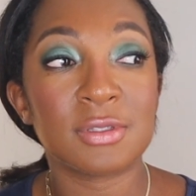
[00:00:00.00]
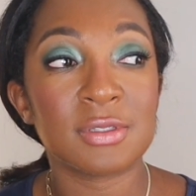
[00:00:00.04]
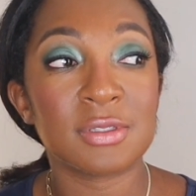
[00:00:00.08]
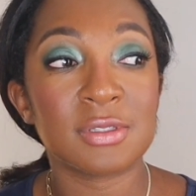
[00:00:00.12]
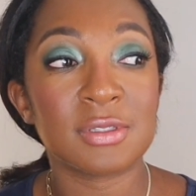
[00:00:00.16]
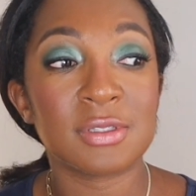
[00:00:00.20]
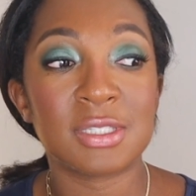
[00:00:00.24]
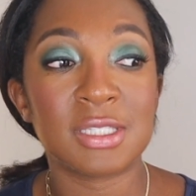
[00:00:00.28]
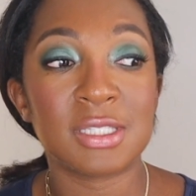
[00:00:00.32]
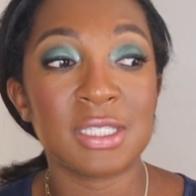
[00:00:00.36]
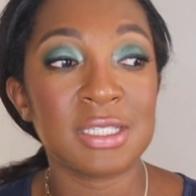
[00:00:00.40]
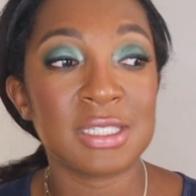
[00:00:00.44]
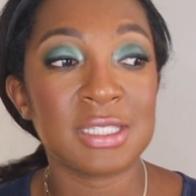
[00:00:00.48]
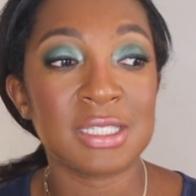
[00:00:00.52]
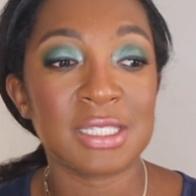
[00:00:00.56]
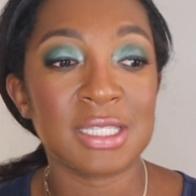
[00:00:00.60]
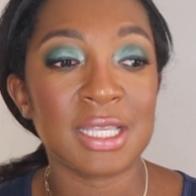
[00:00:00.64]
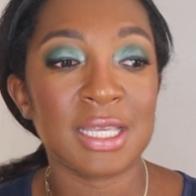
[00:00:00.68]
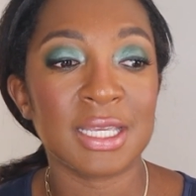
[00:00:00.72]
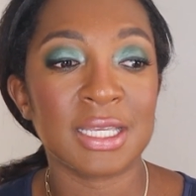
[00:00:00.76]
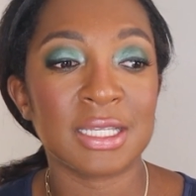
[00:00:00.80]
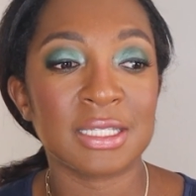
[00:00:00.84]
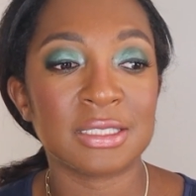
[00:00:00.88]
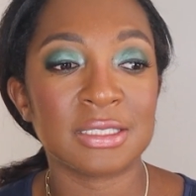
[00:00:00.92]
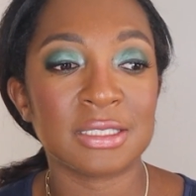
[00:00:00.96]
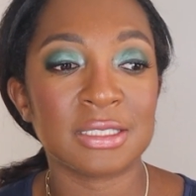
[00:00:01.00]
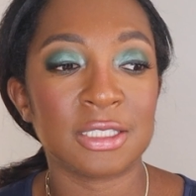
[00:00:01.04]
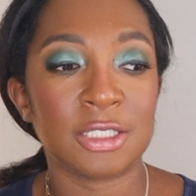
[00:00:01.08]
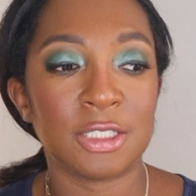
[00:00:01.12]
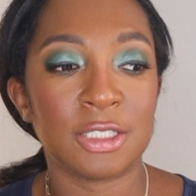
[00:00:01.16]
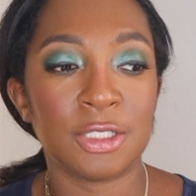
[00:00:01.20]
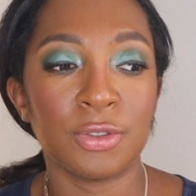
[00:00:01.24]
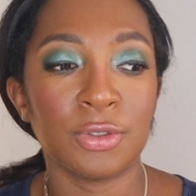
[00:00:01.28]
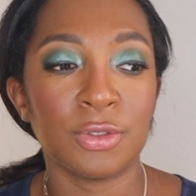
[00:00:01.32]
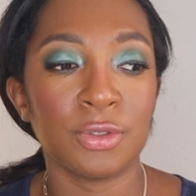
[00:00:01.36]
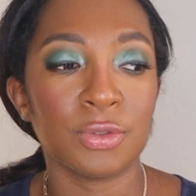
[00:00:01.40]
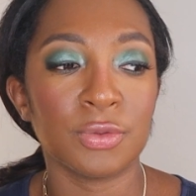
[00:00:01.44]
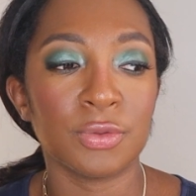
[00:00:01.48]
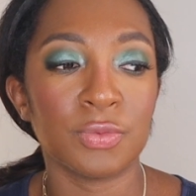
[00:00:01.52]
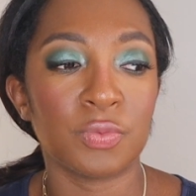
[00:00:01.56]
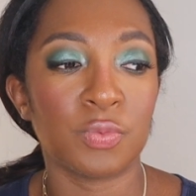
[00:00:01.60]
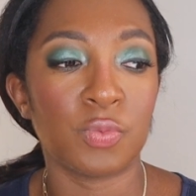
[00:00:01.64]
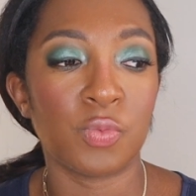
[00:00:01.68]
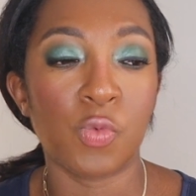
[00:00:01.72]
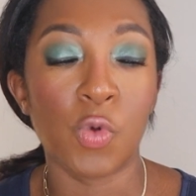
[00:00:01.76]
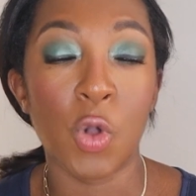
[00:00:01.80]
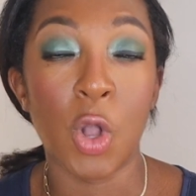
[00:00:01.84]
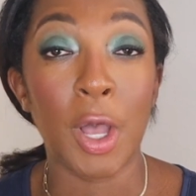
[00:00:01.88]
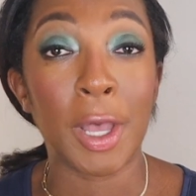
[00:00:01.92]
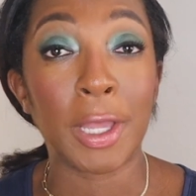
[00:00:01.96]
since like year
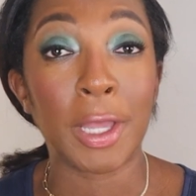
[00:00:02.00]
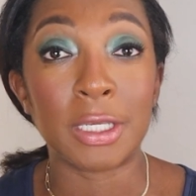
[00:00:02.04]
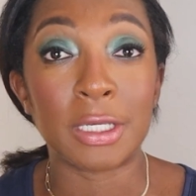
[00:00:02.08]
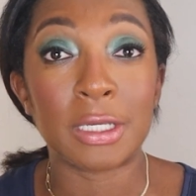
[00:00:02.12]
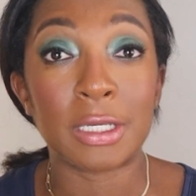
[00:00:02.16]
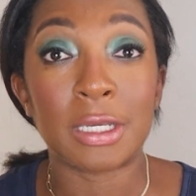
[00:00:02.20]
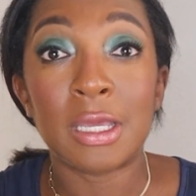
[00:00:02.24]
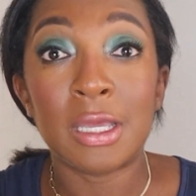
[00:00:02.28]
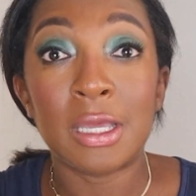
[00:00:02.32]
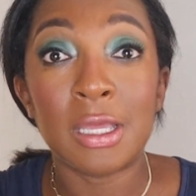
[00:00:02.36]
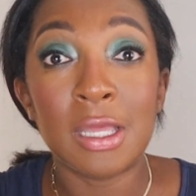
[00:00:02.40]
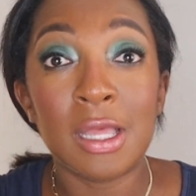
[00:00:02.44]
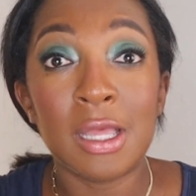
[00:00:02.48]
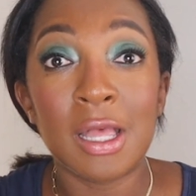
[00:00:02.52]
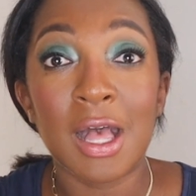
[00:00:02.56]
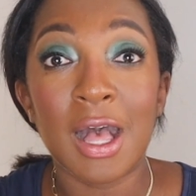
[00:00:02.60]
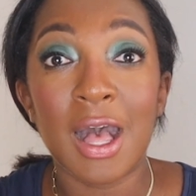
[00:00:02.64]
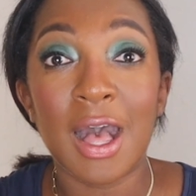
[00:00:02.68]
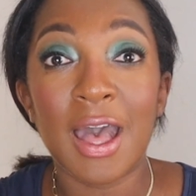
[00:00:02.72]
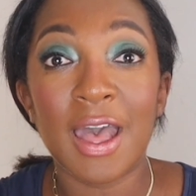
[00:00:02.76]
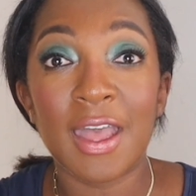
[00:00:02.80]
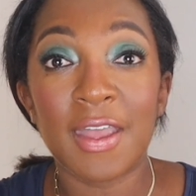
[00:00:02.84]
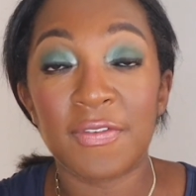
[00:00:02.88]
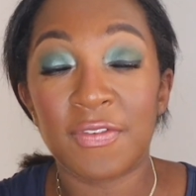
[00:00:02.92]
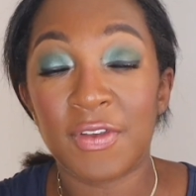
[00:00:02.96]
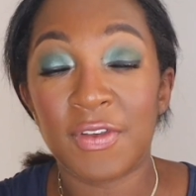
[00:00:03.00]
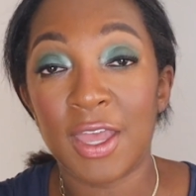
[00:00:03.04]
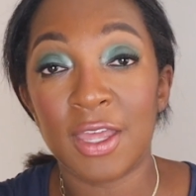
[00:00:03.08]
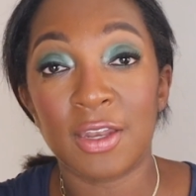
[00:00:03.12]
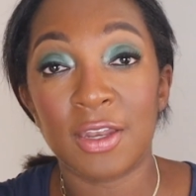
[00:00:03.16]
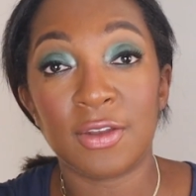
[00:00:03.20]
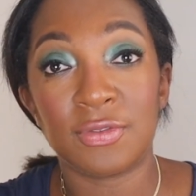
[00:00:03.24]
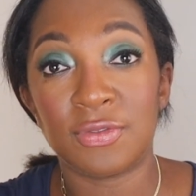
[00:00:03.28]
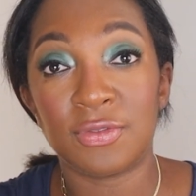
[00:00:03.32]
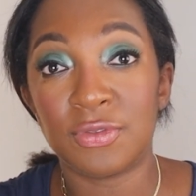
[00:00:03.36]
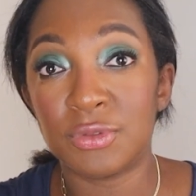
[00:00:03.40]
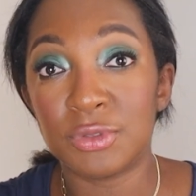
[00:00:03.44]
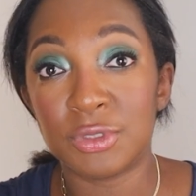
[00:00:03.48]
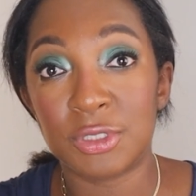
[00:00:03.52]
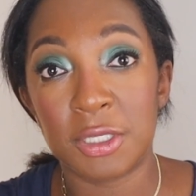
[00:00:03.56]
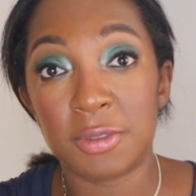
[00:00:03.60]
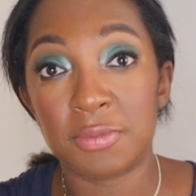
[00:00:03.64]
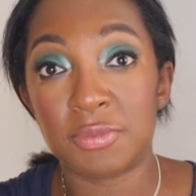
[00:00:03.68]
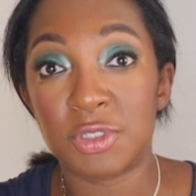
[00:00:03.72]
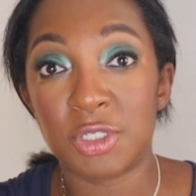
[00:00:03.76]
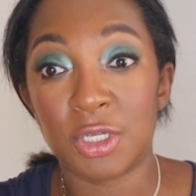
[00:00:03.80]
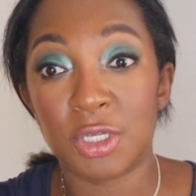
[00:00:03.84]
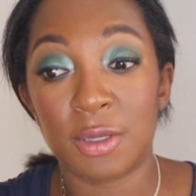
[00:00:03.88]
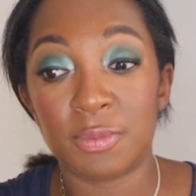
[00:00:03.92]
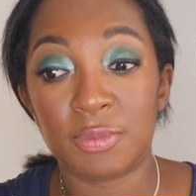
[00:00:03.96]
one, I've had a full-time
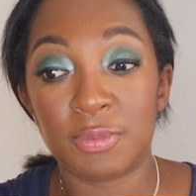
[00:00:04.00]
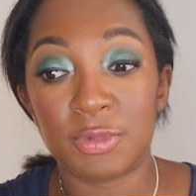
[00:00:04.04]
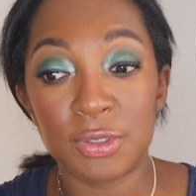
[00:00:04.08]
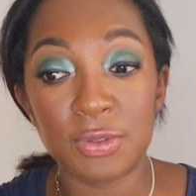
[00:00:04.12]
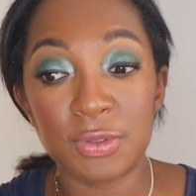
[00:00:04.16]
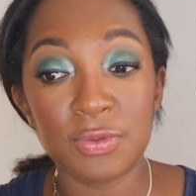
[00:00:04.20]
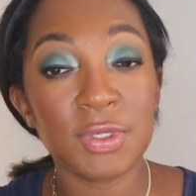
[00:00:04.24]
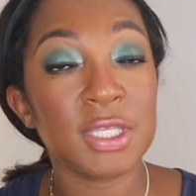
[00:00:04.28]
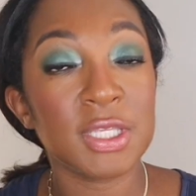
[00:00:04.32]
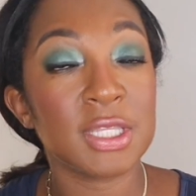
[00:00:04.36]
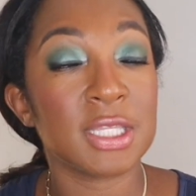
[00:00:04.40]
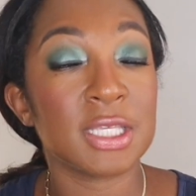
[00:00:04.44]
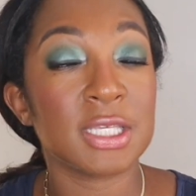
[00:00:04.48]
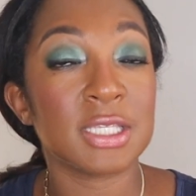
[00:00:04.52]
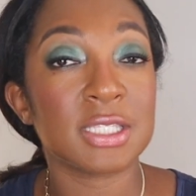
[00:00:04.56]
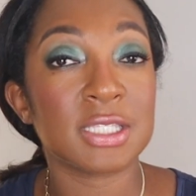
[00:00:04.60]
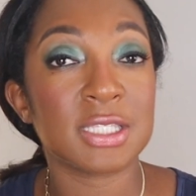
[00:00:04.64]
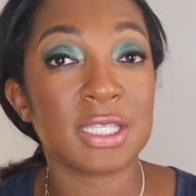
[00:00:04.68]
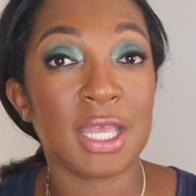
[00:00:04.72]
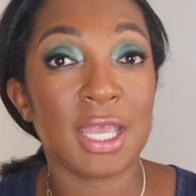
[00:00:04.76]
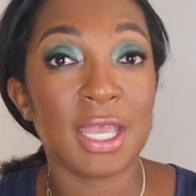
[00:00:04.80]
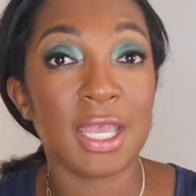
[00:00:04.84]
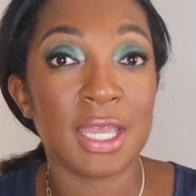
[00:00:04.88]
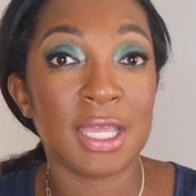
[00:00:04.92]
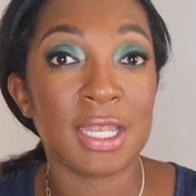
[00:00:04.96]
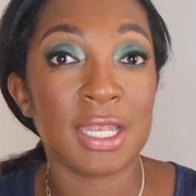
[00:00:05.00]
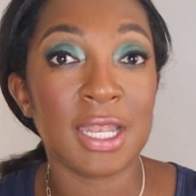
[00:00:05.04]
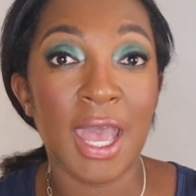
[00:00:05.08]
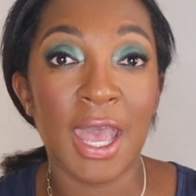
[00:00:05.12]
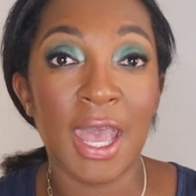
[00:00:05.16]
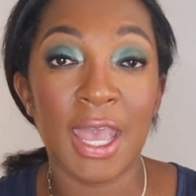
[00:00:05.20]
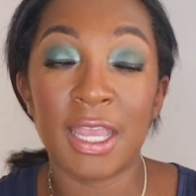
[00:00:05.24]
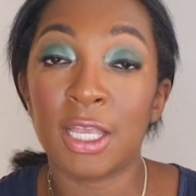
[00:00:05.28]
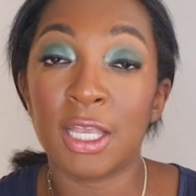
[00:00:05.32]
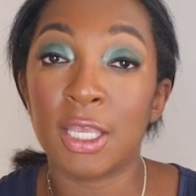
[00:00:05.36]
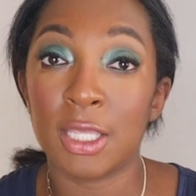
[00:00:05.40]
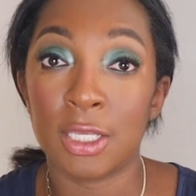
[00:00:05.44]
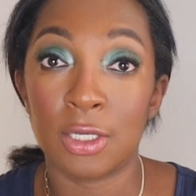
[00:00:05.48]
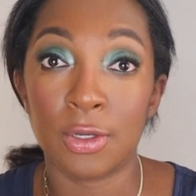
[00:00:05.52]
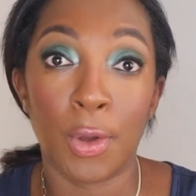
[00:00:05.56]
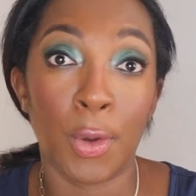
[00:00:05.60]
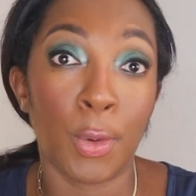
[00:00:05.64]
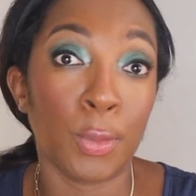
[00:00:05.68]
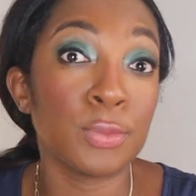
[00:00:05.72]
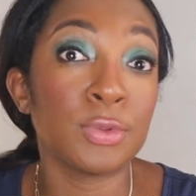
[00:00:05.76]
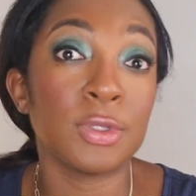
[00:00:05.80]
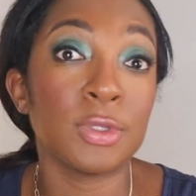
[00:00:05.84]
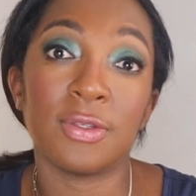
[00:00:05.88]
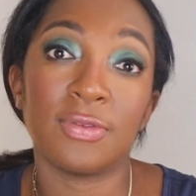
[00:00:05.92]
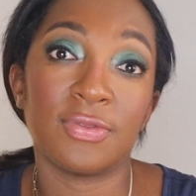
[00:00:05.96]
job doing this, and I can
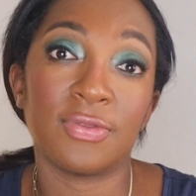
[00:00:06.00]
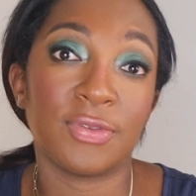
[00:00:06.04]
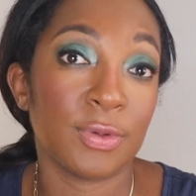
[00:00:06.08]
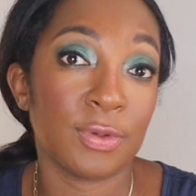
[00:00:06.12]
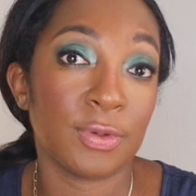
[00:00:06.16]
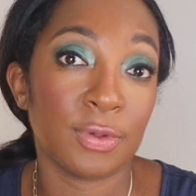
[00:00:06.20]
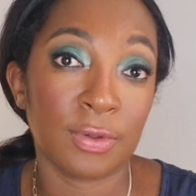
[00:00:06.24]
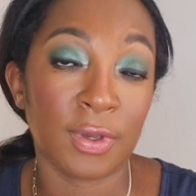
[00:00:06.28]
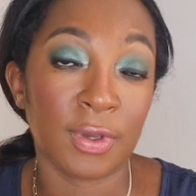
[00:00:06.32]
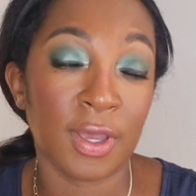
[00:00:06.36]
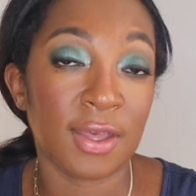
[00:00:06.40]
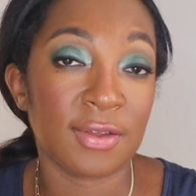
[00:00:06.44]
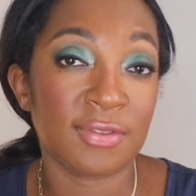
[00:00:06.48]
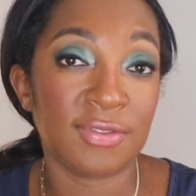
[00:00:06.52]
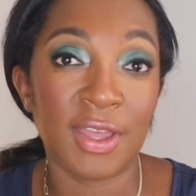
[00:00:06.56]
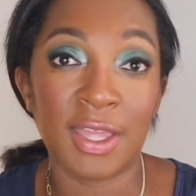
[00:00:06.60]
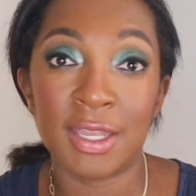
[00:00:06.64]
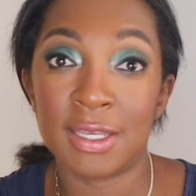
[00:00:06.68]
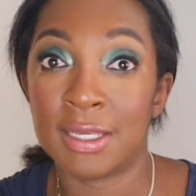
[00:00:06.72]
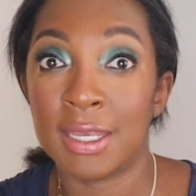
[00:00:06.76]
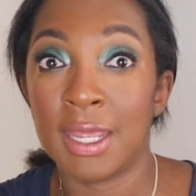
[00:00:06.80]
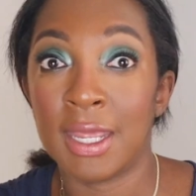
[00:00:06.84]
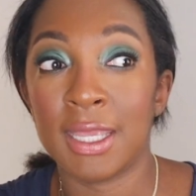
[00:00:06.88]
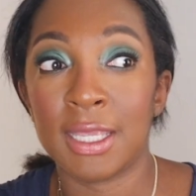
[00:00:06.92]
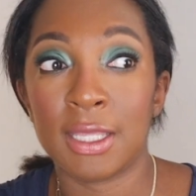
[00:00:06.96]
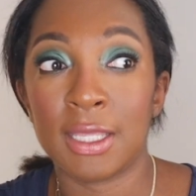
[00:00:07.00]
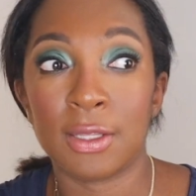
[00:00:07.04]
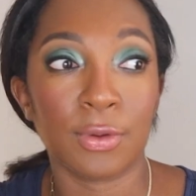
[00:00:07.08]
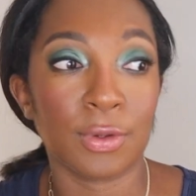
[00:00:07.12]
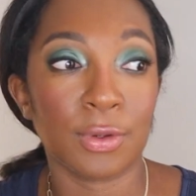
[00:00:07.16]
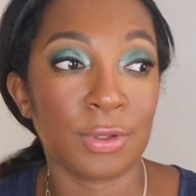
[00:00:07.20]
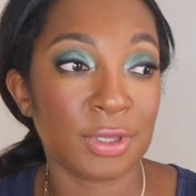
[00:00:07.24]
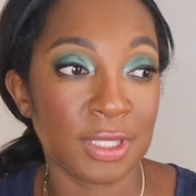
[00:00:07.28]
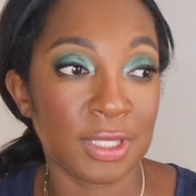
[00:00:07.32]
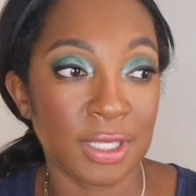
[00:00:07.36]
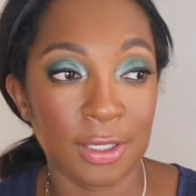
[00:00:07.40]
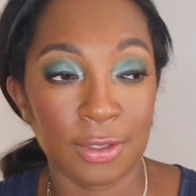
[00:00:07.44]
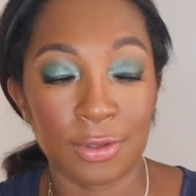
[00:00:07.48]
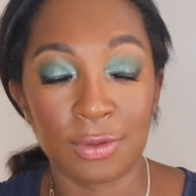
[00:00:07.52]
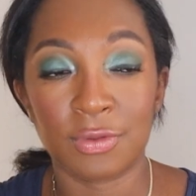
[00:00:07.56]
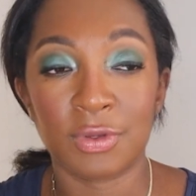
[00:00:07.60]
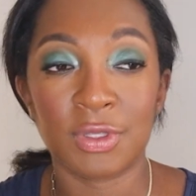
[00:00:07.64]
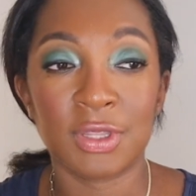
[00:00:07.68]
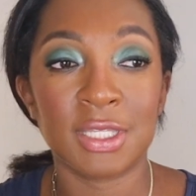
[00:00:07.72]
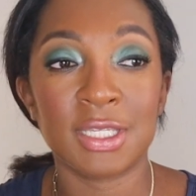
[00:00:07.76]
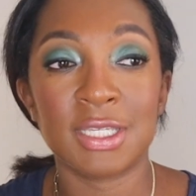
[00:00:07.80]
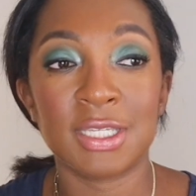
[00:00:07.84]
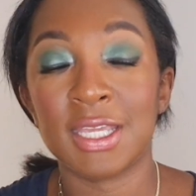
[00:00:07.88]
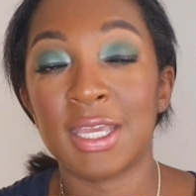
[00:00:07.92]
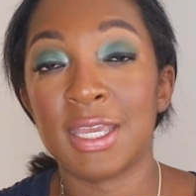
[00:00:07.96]
only photograph at night or later
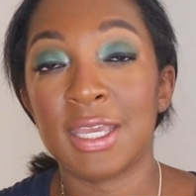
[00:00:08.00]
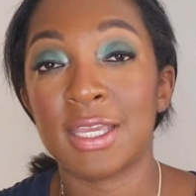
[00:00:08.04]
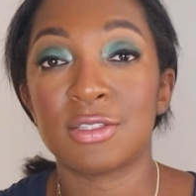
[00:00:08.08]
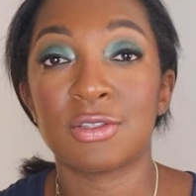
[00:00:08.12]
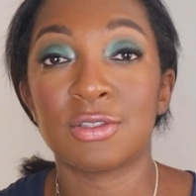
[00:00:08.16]
in the day.